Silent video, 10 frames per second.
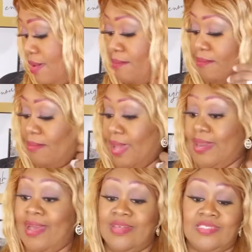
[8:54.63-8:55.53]

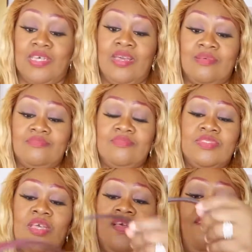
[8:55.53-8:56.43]
might I say.
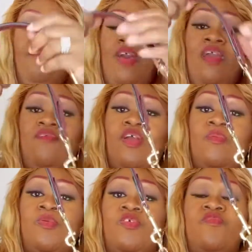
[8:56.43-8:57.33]
Very,
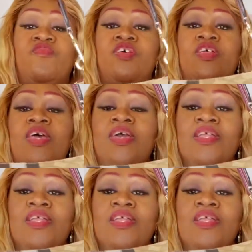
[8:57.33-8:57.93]
very beautiful.